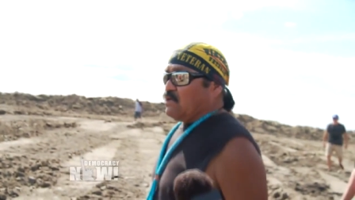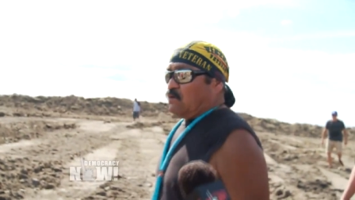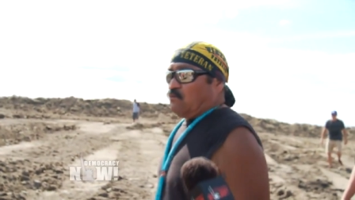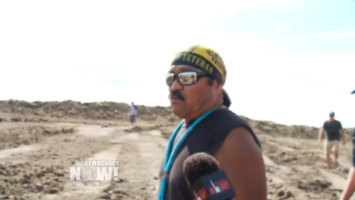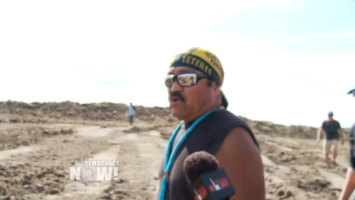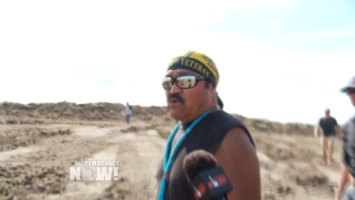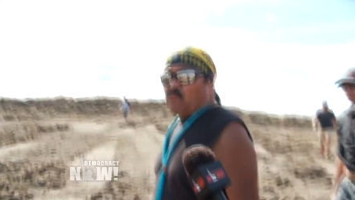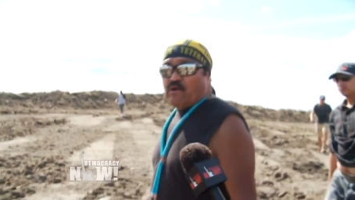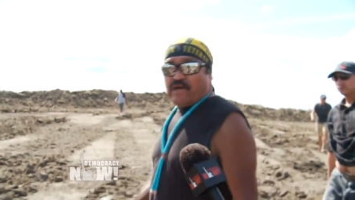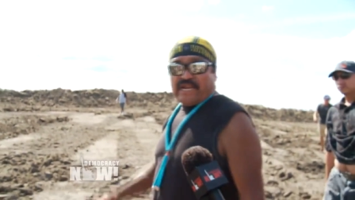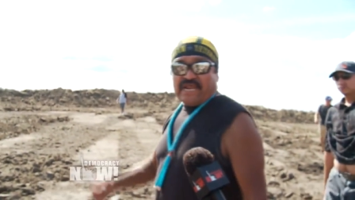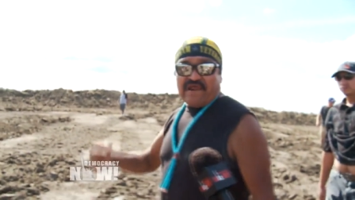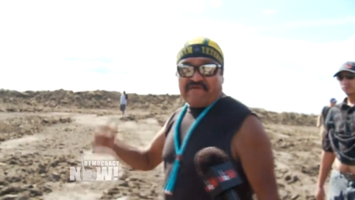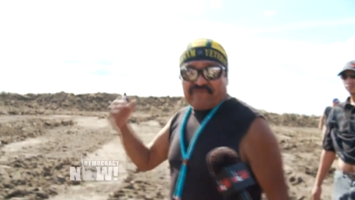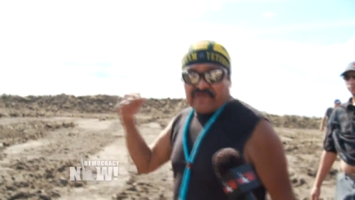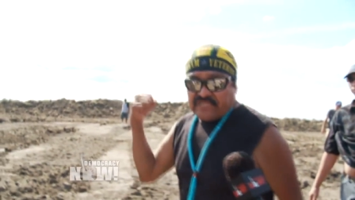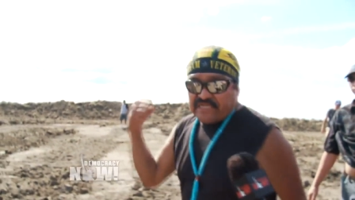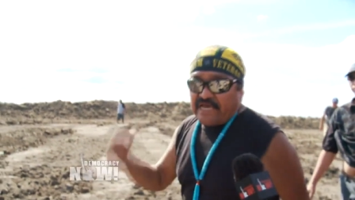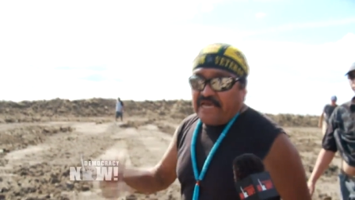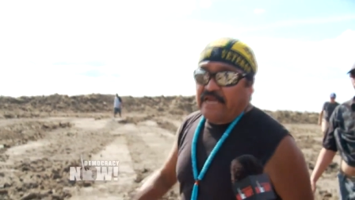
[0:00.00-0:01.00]
We win
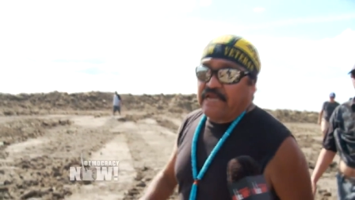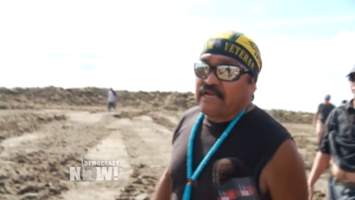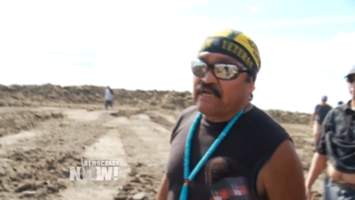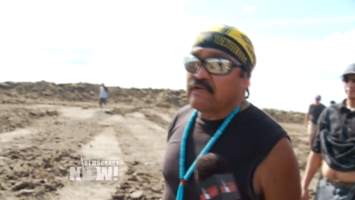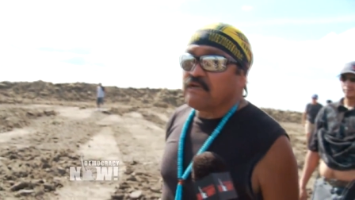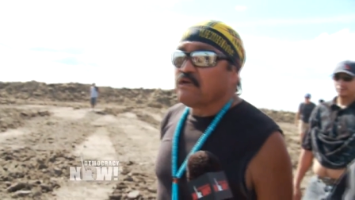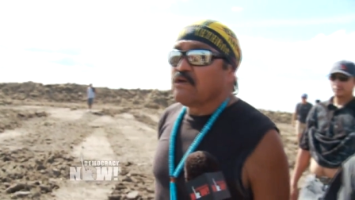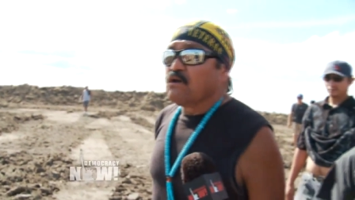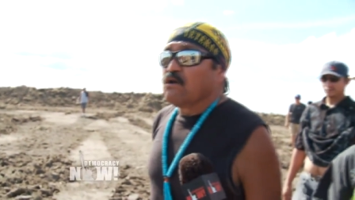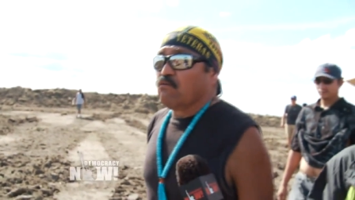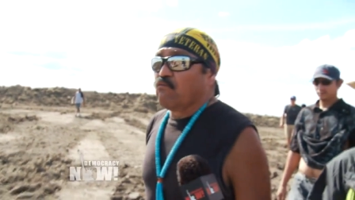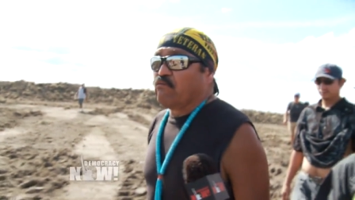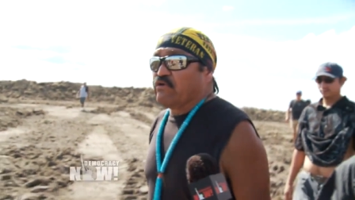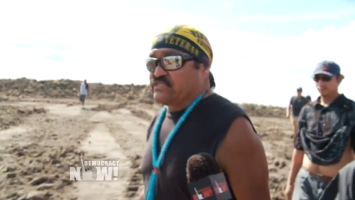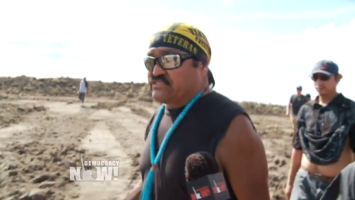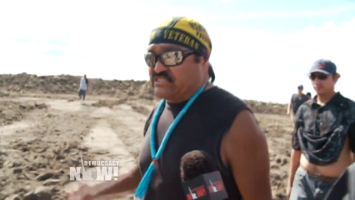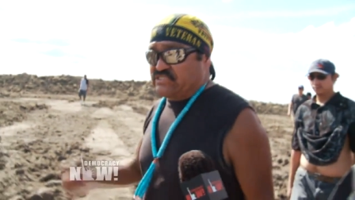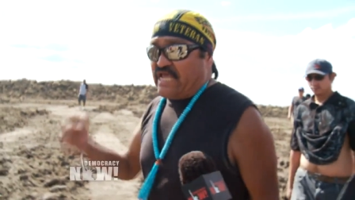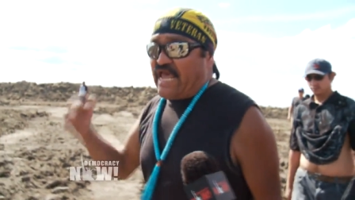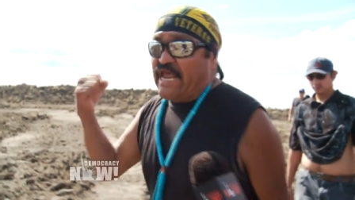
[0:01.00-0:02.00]
every day when we
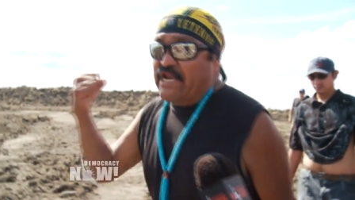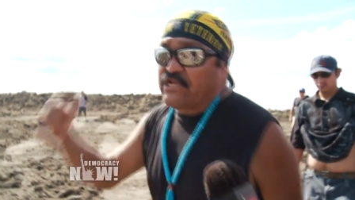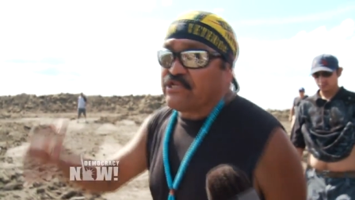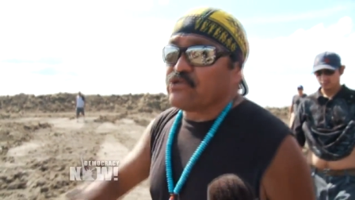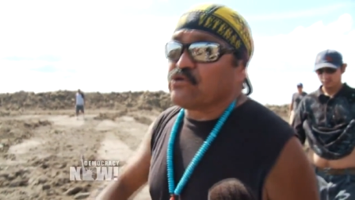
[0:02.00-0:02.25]
stand in